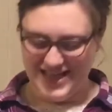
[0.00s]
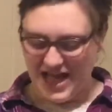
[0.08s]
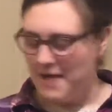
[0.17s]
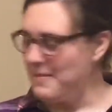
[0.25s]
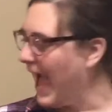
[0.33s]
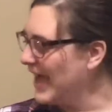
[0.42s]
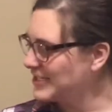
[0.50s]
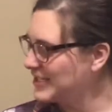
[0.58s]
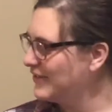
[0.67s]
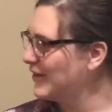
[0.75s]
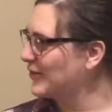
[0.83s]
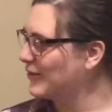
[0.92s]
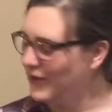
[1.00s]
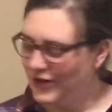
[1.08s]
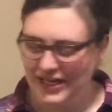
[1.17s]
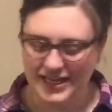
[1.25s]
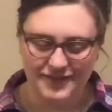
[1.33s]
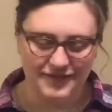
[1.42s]
I'm actually
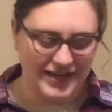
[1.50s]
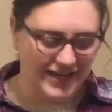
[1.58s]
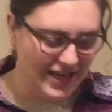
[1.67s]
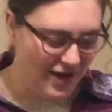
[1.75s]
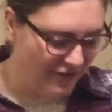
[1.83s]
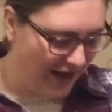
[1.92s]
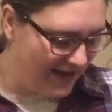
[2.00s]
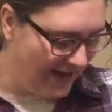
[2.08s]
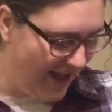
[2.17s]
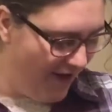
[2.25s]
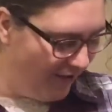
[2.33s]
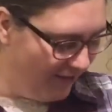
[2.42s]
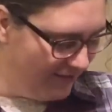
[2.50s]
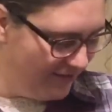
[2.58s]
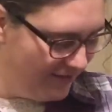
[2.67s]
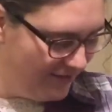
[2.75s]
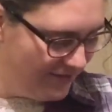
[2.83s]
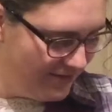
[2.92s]
recording a video right now.
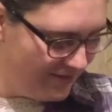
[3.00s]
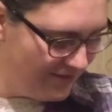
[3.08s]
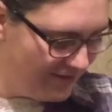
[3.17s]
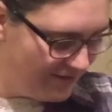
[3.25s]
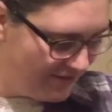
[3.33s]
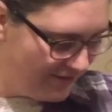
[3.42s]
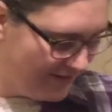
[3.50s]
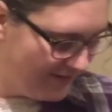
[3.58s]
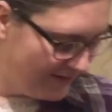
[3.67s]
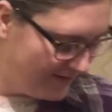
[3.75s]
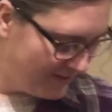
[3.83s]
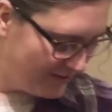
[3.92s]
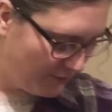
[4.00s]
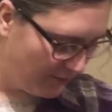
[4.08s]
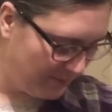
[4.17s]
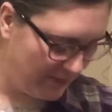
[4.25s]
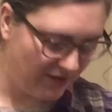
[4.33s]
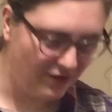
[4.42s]
So
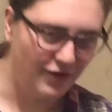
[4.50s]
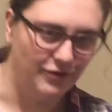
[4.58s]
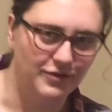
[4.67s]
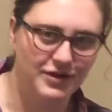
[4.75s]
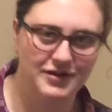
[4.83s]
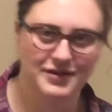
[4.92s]
leave me alone.